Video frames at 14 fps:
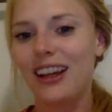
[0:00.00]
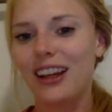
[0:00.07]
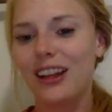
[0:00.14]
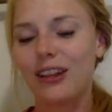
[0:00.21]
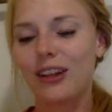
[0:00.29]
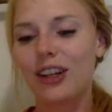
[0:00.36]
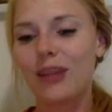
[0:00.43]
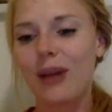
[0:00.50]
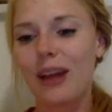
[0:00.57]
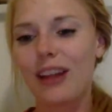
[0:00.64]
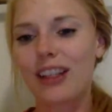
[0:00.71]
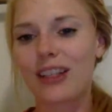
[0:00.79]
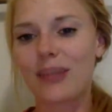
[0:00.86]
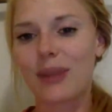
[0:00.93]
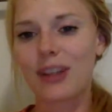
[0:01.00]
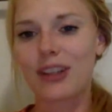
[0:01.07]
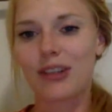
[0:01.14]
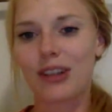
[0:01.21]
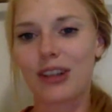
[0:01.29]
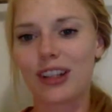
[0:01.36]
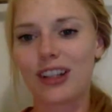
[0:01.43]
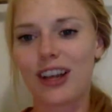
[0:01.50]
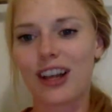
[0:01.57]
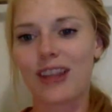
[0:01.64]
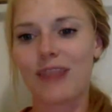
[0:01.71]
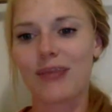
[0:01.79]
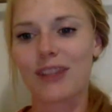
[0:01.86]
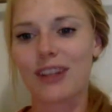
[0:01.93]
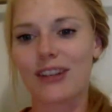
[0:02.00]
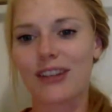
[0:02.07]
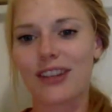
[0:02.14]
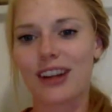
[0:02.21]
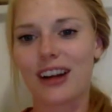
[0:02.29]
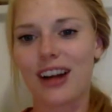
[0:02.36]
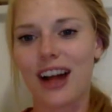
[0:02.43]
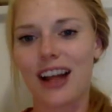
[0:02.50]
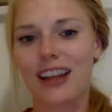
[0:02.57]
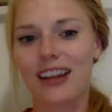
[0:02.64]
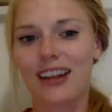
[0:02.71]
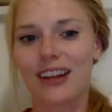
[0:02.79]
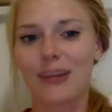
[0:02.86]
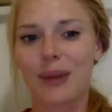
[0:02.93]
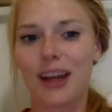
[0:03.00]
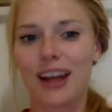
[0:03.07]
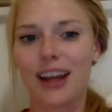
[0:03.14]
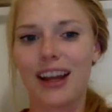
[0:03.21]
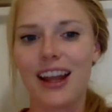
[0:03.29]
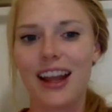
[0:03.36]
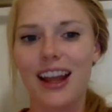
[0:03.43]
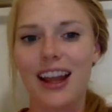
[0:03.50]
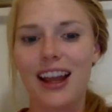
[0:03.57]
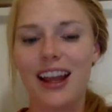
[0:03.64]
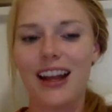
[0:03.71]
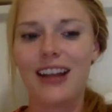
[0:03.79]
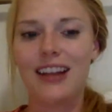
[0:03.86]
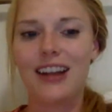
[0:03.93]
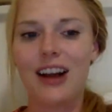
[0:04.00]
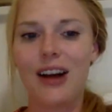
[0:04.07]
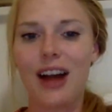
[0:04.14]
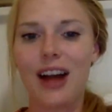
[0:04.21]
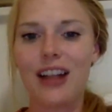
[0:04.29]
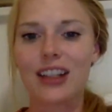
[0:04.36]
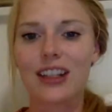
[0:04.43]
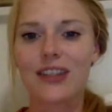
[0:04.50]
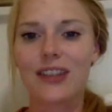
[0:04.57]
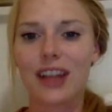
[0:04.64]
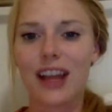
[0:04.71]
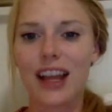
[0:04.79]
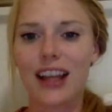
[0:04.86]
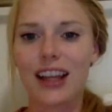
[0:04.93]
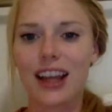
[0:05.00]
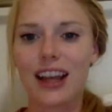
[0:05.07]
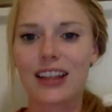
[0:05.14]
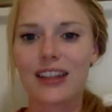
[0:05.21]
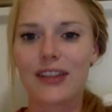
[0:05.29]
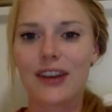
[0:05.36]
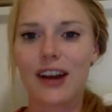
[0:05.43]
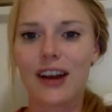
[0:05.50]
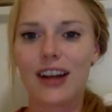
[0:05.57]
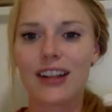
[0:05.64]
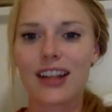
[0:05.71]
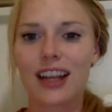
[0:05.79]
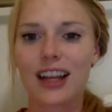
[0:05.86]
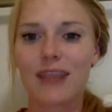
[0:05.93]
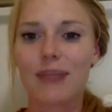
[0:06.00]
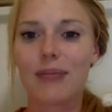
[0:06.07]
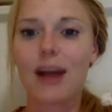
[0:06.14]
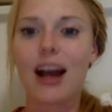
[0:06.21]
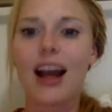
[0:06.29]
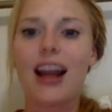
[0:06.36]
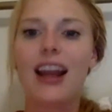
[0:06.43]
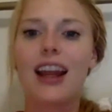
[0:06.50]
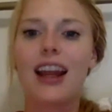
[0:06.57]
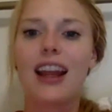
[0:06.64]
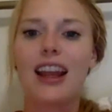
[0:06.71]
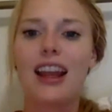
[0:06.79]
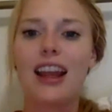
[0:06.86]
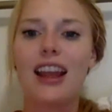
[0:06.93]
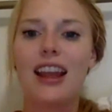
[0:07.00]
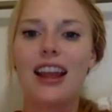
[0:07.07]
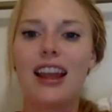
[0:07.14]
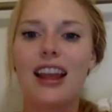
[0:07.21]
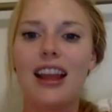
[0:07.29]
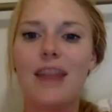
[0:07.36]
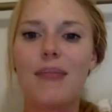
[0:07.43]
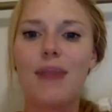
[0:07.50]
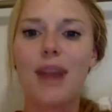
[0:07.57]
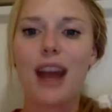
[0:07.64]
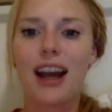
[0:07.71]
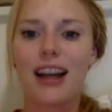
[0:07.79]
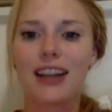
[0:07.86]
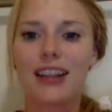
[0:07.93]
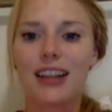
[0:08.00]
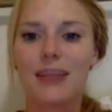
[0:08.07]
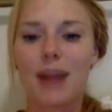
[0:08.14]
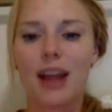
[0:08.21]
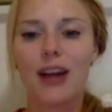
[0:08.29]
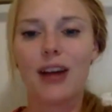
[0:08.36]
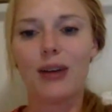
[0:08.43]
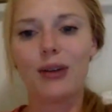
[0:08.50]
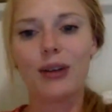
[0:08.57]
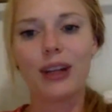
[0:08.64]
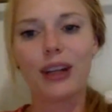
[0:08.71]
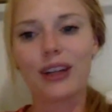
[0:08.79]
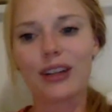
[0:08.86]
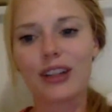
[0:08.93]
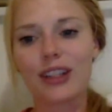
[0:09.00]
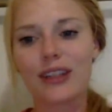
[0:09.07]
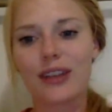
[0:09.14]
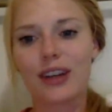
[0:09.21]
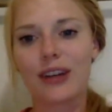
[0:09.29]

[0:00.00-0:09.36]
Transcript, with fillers: learned about this semester really saw themselves there either. But yeah, uh, I just feel like as far as like my impact in my own little sphere